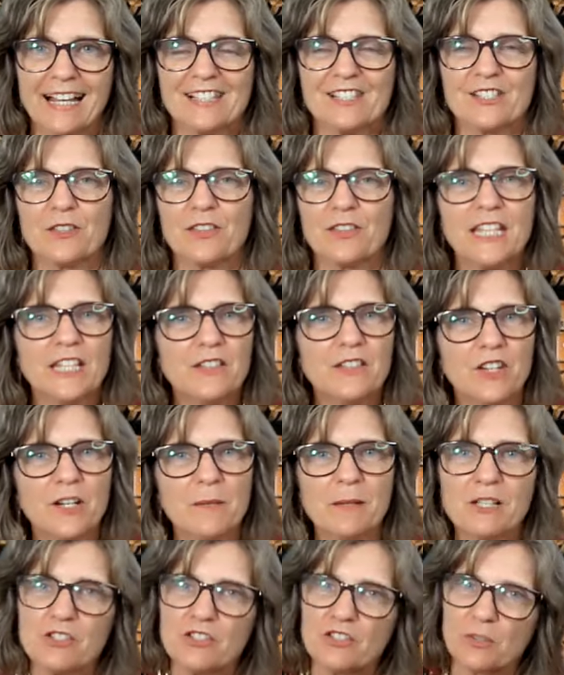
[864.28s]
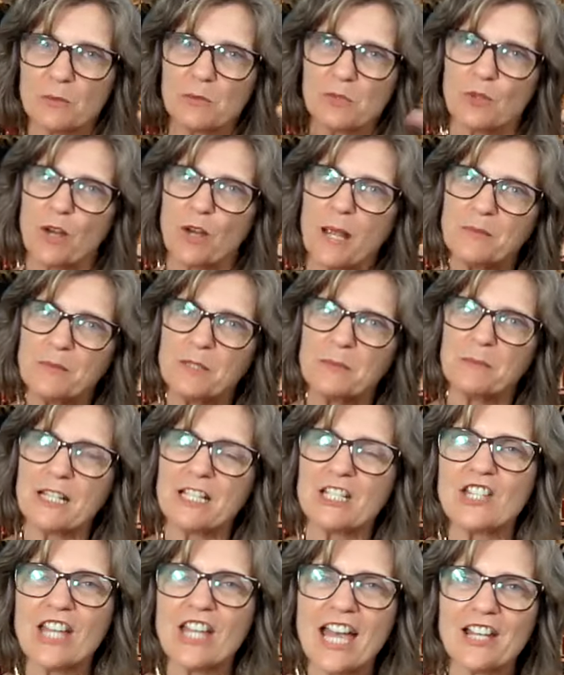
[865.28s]
So thank you very much. Subscribe to
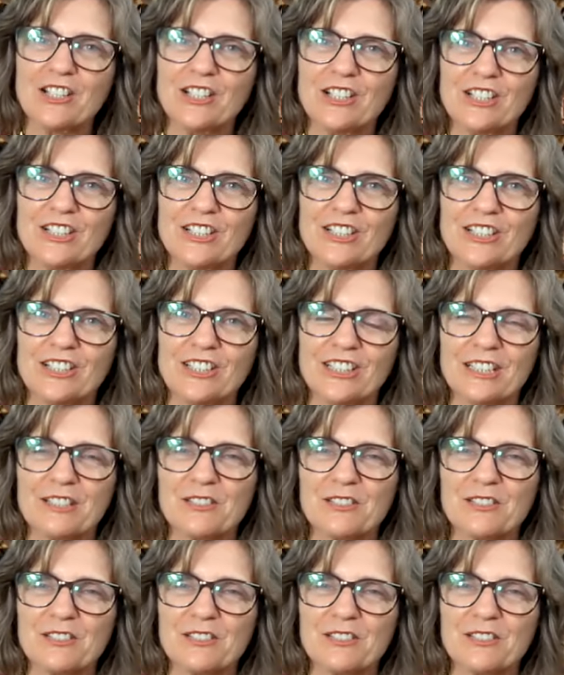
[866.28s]
my channel.